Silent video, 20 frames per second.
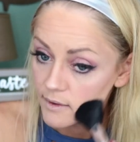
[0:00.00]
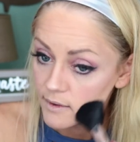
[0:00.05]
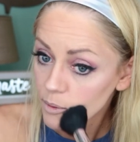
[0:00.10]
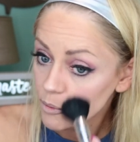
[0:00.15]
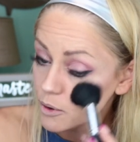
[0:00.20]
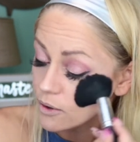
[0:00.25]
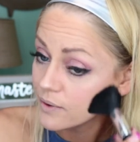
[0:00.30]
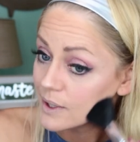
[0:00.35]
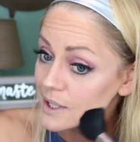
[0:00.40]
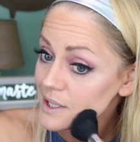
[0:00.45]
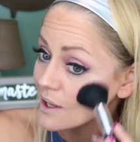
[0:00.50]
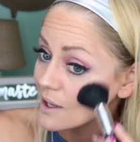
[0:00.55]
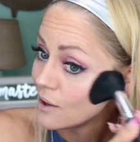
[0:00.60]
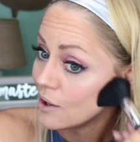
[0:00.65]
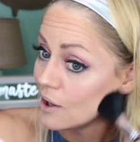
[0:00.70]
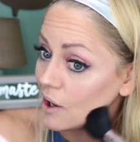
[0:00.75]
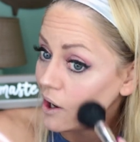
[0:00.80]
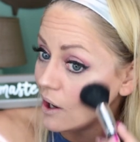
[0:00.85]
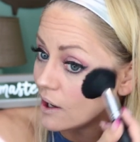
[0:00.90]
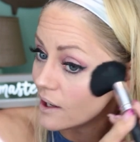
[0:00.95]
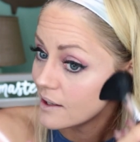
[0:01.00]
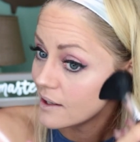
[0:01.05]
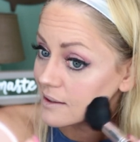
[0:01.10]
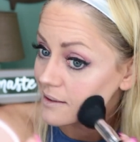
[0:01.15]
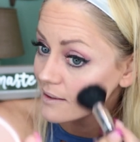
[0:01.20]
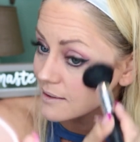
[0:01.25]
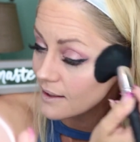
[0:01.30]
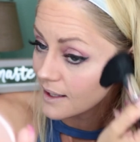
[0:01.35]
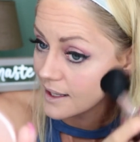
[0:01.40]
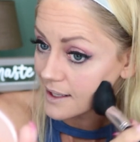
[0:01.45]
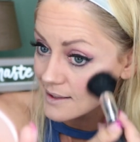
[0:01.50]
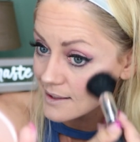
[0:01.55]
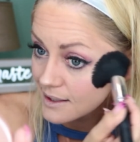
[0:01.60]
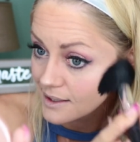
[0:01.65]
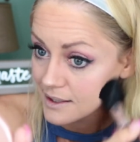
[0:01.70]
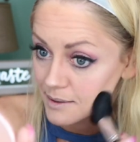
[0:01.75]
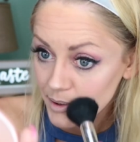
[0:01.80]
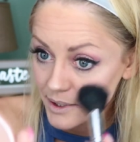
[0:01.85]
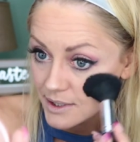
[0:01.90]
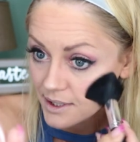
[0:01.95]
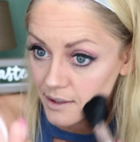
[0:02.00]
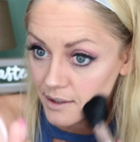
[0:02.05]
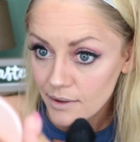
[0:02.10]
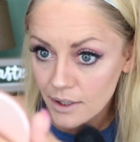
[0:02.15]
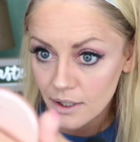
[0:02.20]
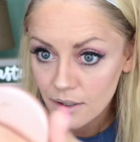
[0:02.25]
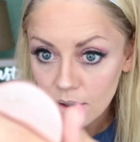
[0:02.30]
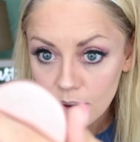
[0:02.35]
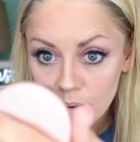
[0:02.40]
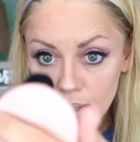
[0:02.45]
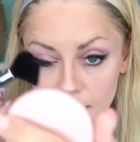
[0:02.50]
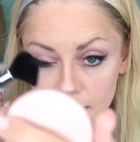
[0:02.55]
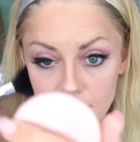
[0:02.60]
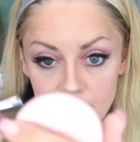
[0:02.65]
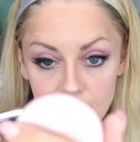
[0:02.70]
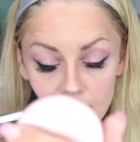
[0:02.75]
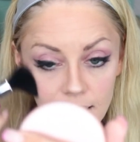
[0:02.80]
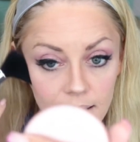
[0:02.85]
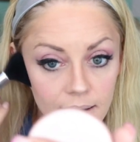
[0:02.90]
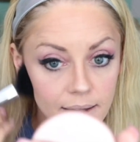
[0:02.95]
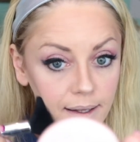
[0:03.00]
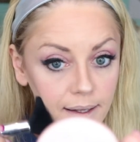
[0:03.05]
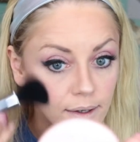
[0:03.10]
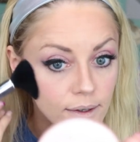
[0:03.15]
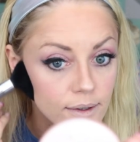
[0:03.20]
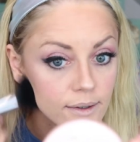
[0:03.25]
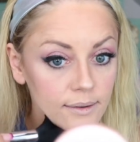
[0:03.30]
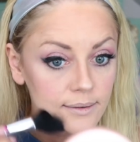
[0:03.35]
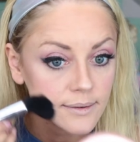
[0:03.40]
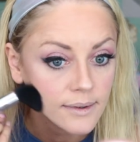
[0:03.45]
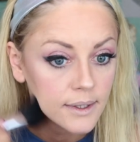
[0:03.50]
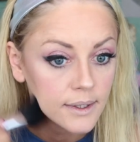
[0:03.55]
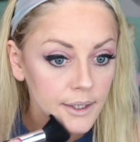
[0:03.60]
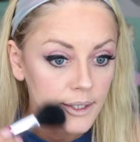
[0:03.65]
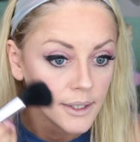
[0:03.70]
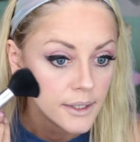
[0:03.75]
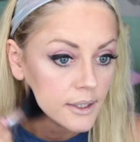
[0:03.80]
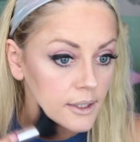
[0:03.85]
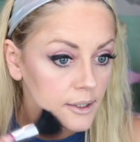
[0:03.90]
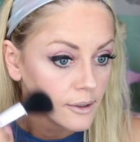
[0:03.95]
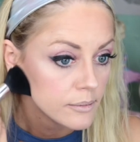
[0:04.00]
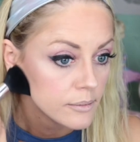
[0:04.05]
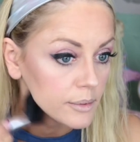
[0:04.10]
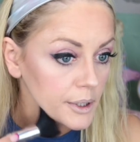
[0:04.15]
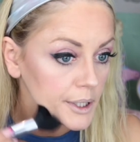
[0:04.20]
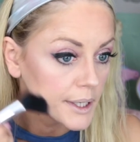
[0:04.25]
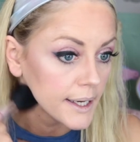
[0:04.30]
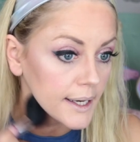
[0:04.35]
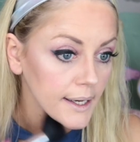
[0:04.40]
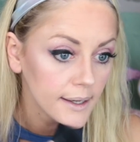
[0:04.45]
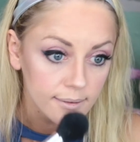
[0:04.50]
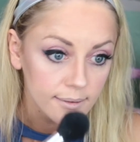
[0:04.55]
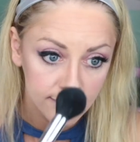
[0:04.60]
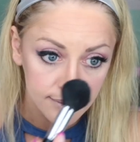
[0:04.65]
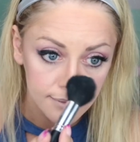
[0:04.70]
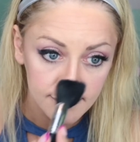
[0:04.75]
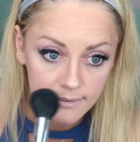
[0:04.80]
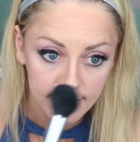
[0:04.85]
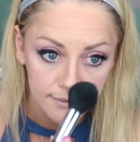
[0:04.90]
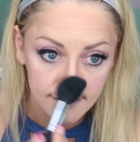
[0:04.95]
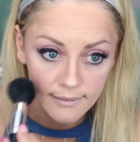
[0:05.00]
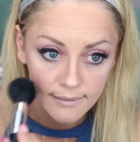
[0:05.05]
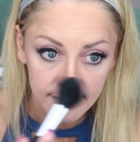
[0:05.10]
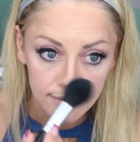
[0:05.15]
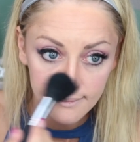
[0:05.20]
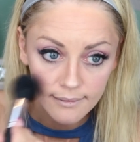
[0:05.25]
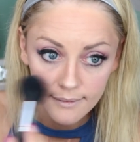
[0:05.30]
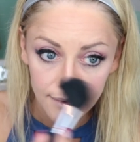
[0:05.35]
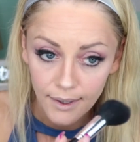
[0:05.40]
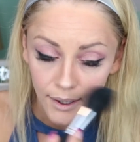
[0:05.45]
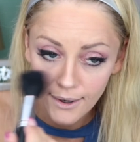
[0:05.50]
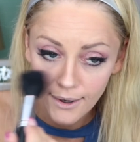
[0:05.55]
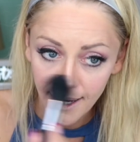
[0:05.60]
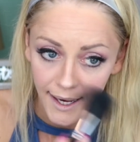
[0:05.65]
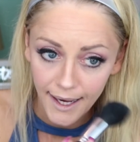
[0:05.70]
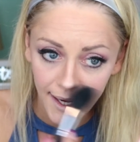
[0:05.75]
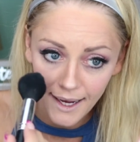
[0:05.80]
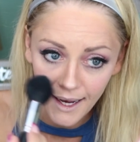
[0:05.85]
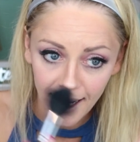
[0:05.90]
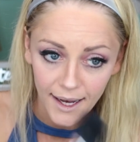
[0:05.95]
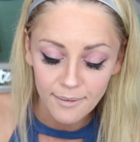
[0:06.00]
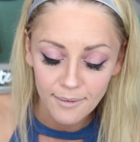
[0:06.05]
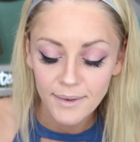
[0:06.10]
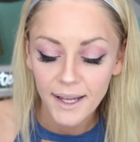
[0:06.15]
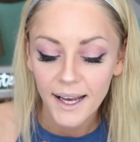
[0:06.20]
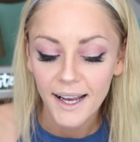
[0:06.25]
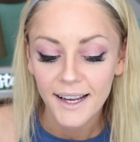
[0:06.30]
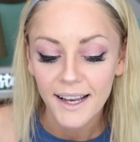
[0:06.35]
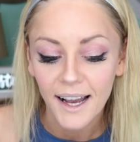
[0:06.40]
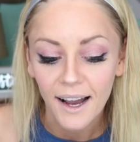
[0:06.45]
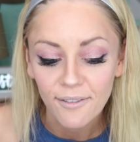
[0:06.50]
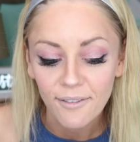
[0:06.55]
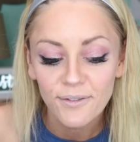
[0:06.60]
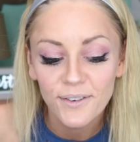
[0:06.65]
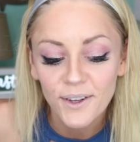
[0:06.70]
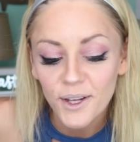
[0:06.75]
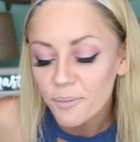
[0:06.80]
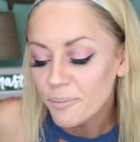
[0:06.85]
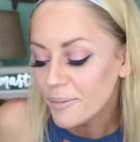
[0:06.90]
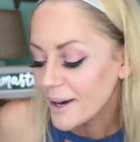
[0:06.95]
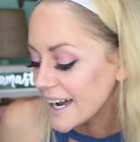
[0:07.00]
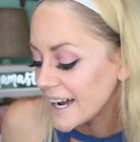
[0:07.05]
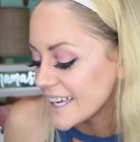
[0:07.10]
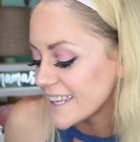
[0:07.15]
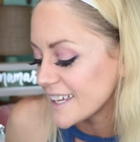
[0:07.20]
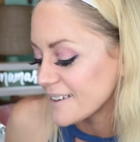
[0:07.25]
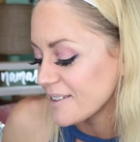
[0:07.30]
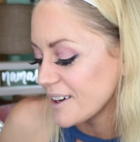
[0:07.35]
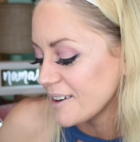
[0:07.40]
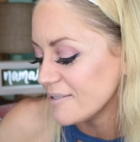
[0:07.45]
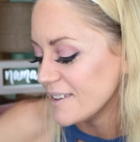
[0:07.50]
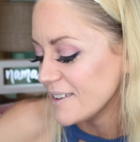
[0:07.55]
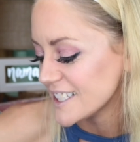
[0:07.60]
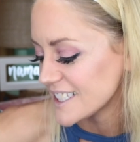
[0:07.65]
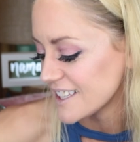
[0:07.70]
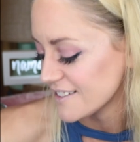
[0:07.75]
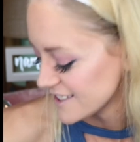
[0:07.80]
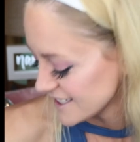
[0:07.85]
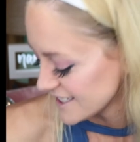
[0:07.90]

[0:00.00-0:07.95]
Morphe's a lot less expensive. I don't know why I said a little. But yeah. Okay, I'm like, I feel bad. I'm giving myself